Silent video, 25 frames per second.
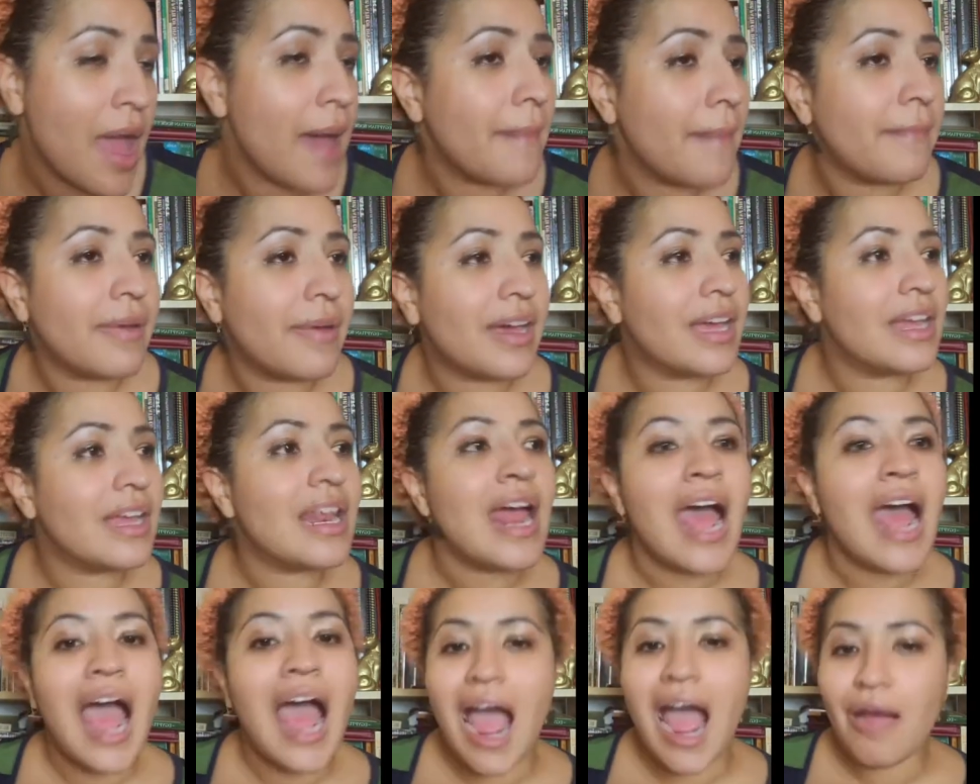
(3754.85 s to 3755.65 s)
but
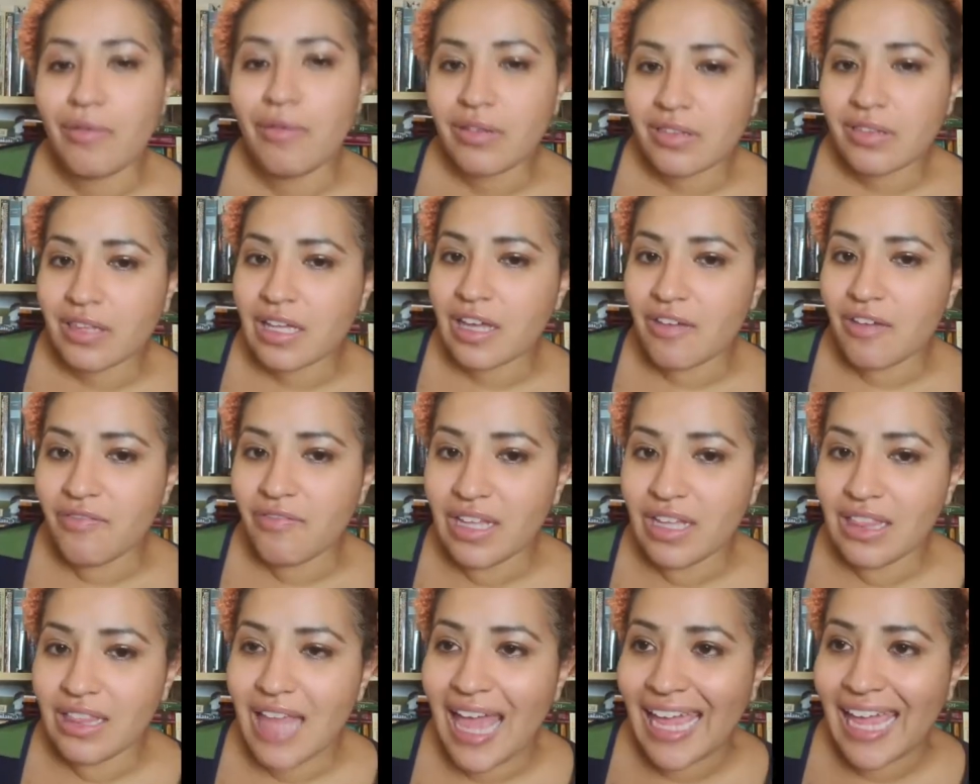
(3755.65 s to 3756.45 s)
I would think of
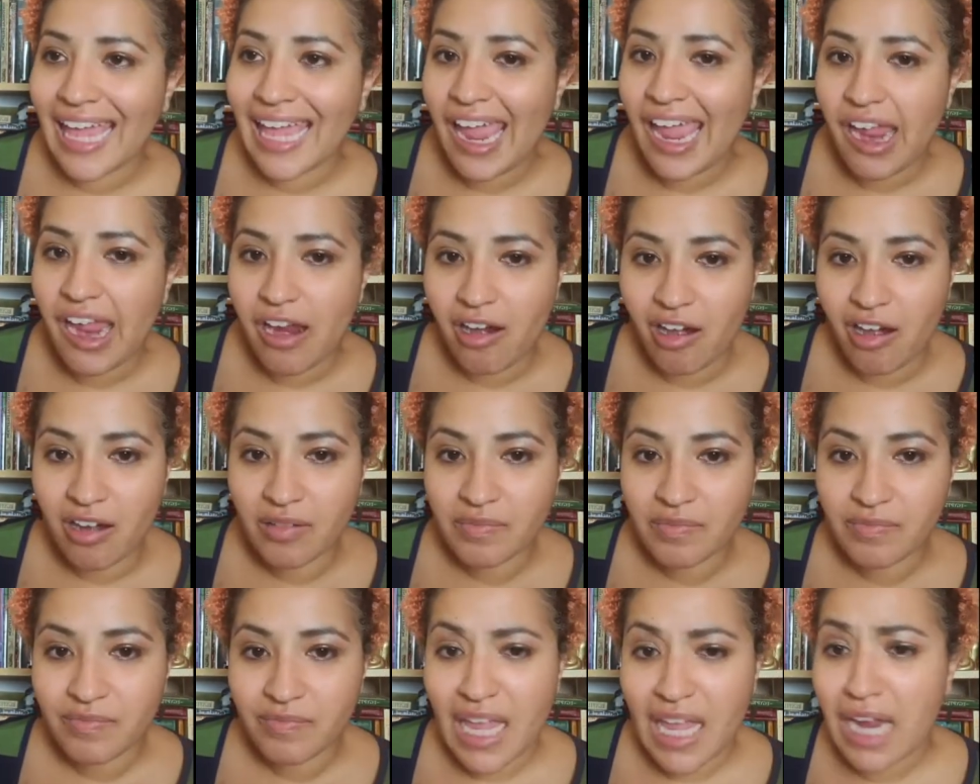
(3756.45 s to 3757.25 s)
it like air
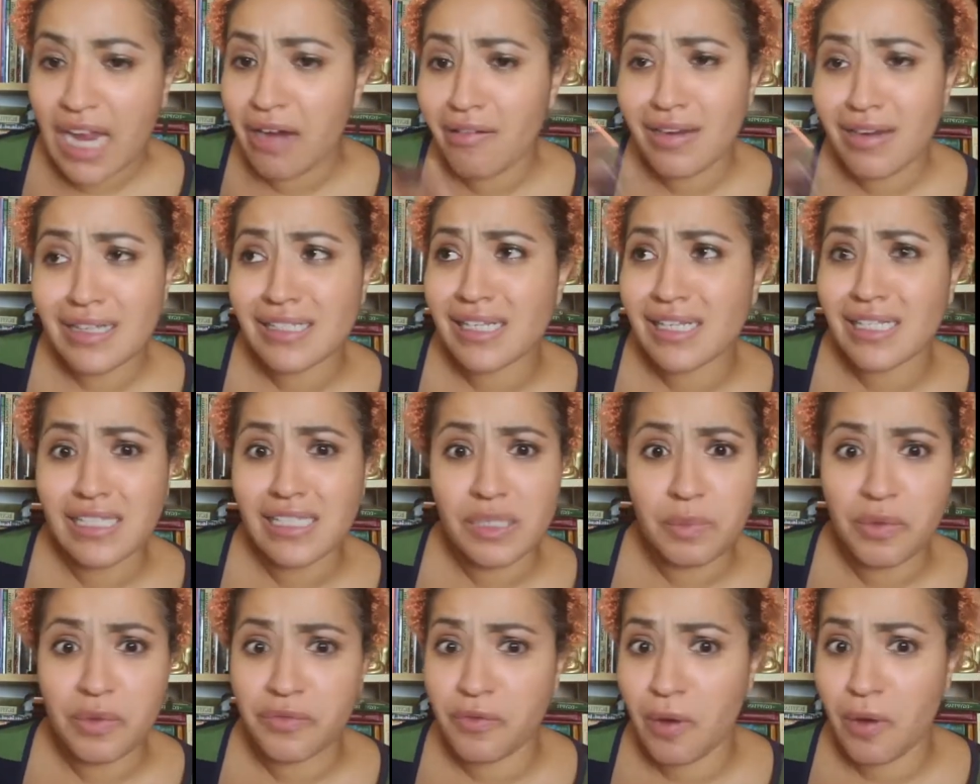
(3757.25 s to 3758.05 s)
Air
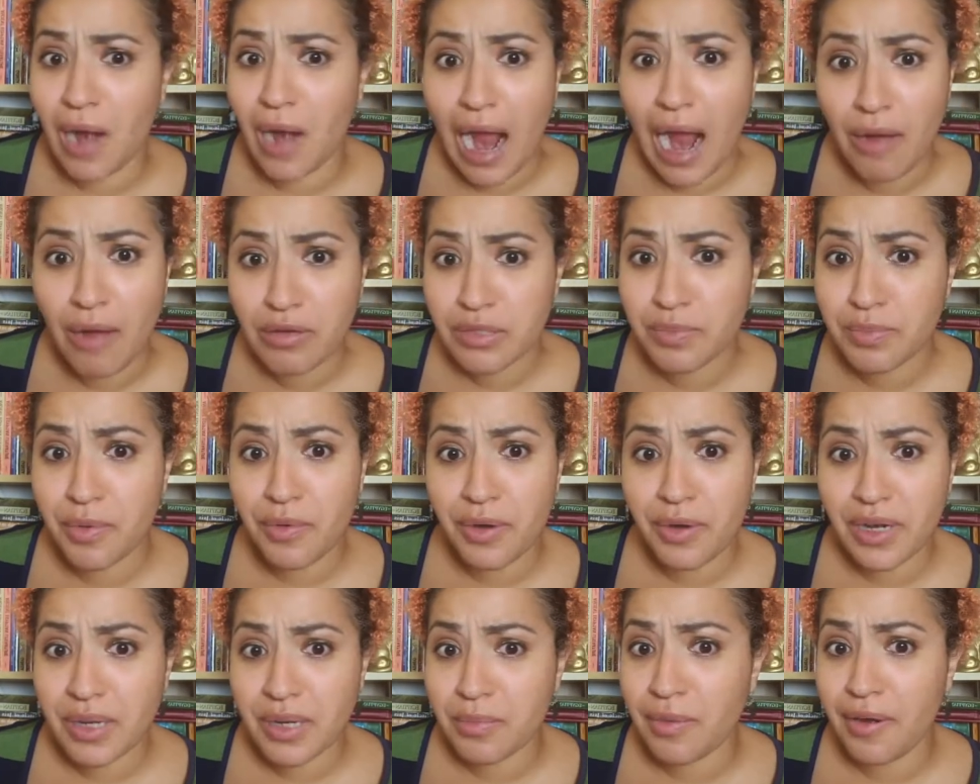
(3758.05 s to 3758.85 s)
existed before I was
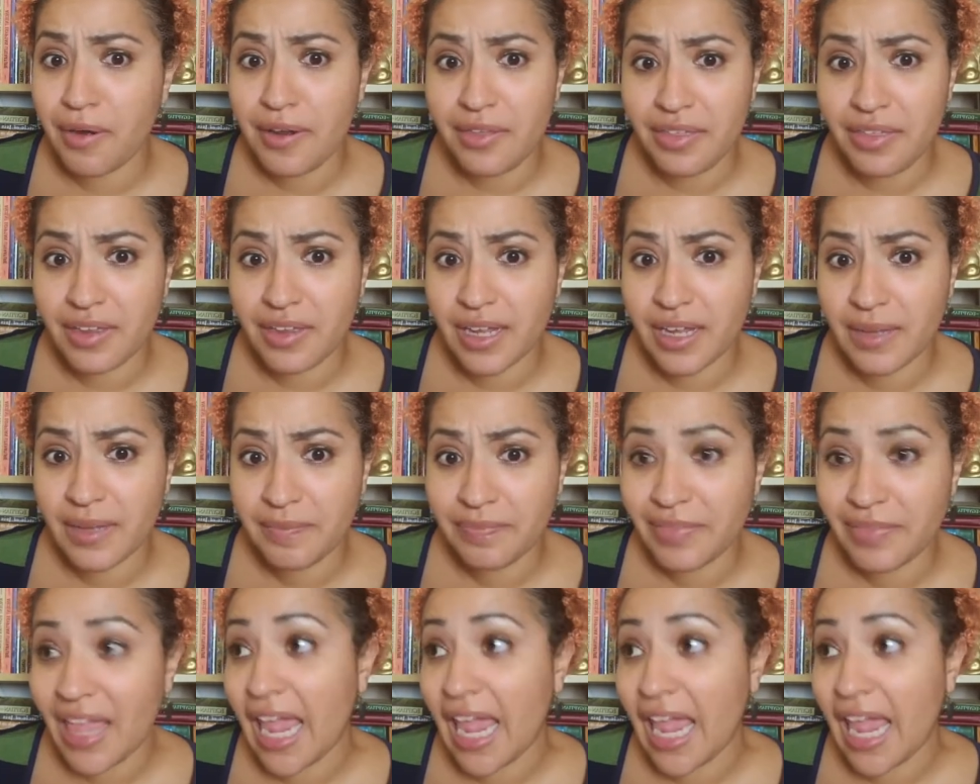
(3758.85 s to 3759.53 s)
born and breathing it.